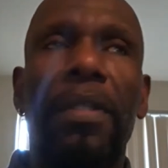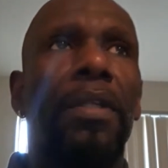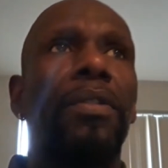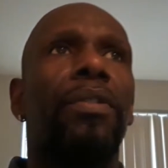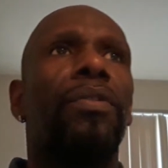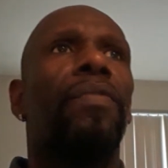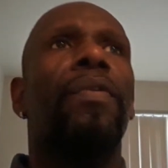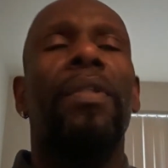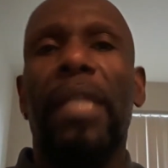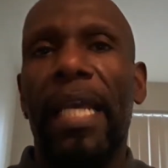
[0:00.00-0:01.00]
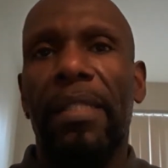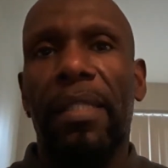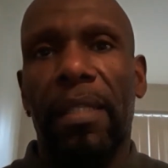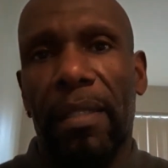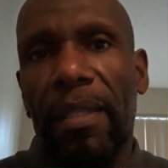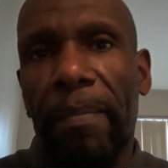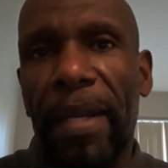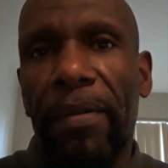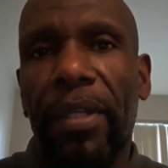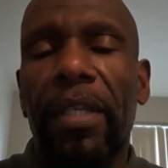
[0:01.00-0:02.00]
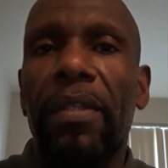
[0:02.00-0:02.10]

You know, you've got America,